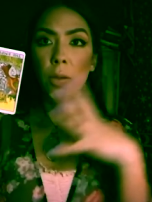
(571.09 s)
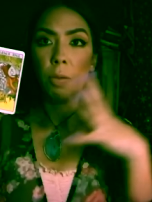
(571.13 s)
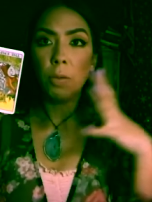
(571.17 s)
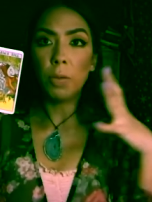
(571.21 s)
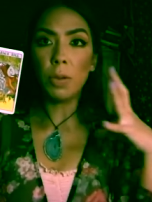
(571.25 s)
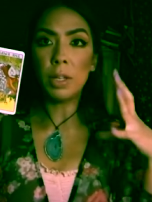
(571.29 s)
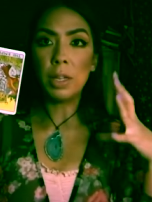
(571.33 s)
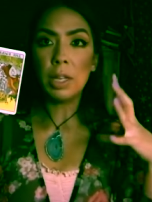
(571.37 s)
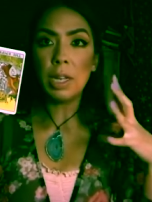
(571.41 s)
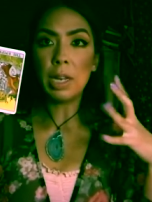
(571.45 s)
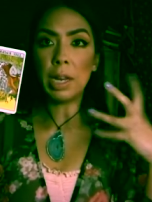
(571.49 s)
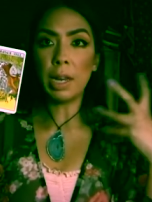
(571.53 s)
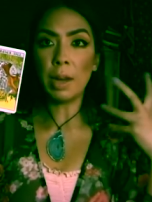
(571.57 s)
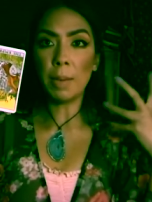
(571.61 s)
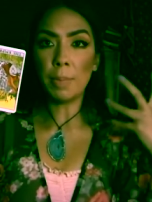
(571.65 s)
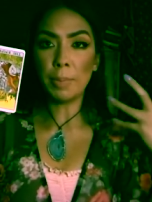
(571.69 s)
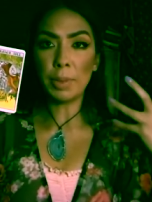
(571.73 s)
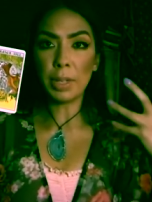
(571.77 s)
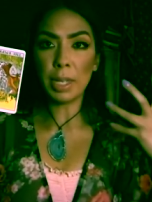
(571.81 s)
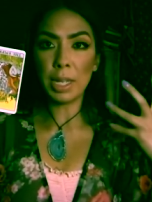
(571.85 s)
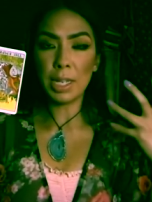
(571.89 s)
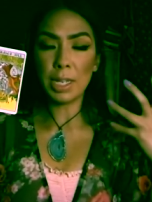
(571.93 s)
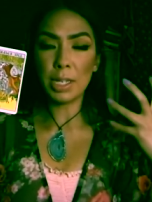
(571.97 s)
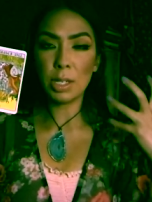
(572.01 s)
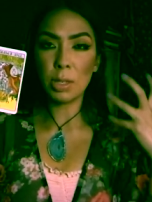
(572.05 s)
really in a
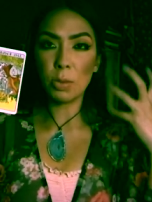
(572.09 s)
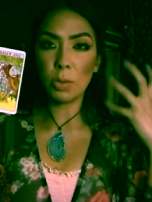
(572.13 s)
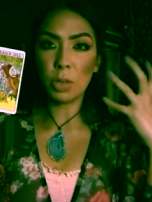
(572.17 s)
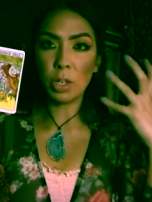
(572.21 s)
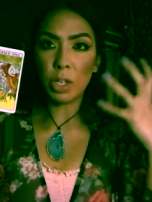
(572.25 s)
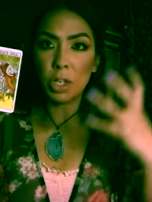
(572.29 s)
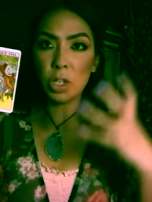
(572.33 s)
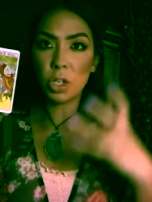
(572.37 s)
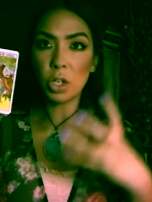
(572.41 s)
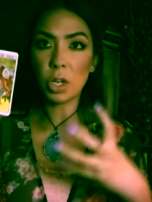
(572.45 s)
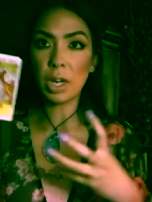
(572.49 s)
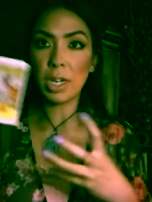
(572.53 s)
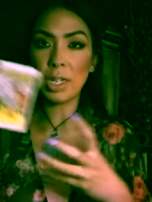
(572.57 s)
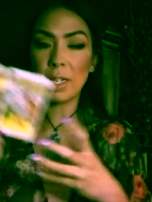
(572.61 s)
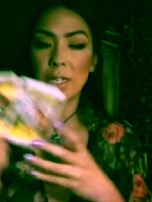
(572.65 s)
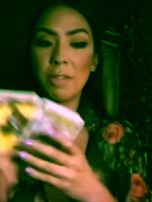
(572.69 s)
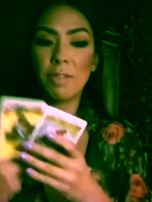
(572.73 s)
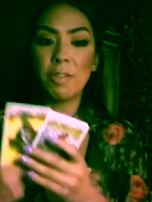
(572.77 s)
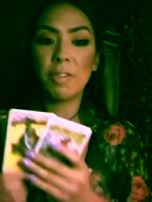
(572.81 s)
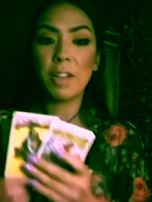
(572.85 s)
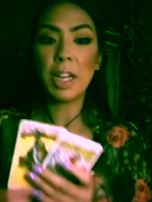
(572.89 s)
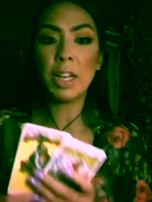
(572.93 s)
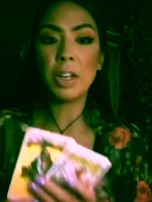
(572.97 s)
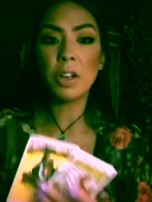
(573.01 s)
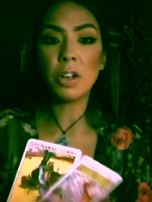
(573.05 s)
place where you're trying to
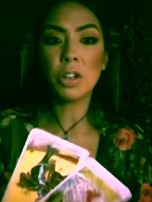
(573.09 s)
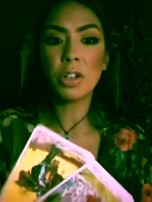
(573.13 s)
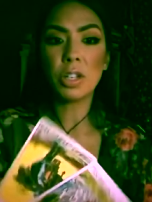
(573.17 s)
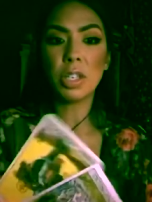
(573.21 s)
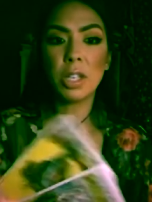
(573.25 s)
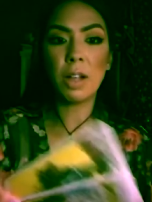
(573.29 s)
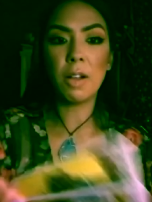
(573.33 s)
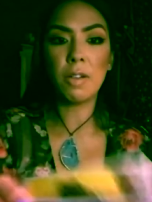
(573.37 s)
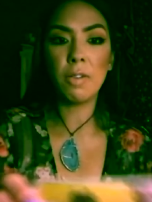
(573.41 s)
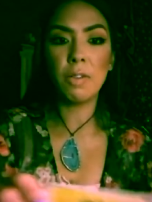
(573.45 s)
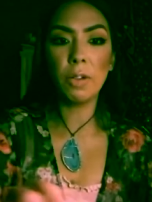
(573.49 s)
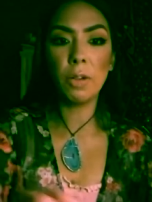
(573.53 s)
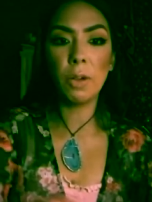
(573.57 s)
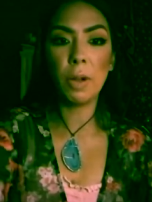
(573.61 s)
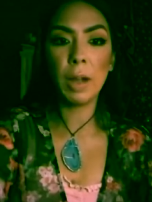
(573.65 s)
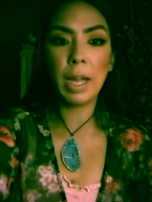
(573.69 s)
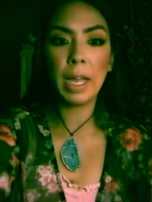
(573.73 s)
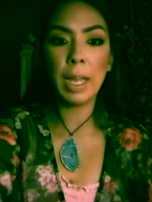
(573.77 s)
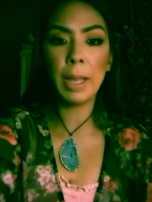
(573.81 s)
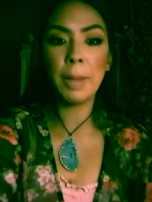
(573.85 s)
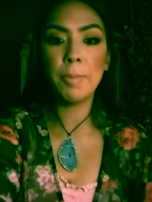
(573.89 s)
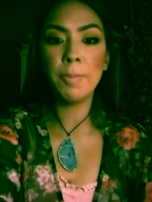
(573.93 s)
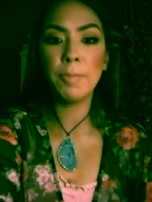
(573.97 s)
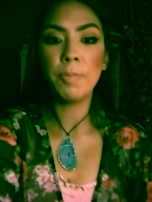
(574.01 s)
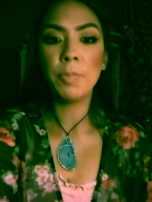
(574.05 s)
to find yourself,
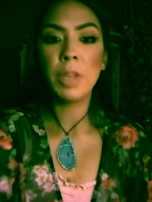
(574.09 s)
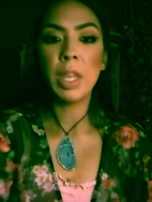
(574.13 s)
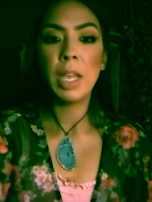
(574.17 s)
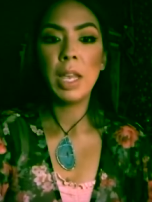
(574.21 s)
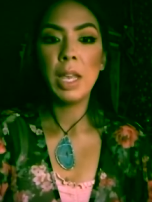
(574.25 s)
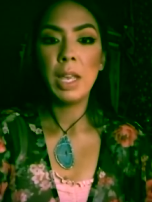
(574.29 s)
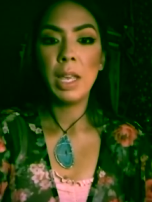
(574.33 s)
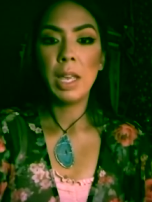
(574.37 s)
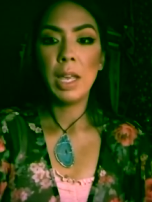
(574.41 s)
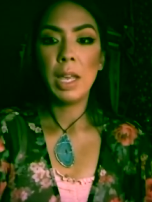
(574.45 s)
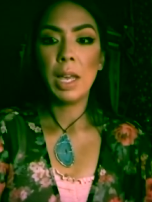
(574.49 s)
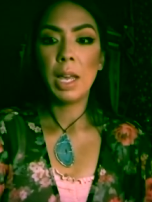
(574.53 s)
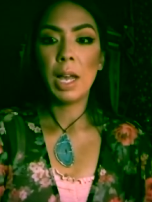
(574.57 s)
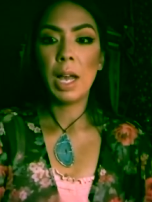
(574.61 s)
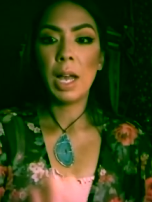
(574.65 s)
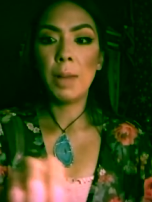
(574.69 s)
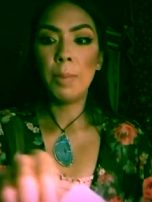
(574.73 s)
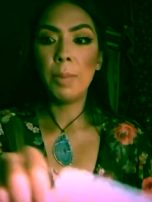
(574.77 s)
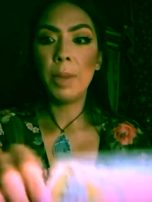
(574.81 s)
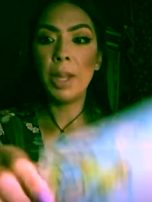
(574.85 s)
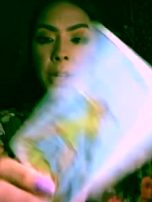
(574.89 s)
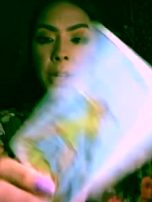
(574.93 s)
okay? Um,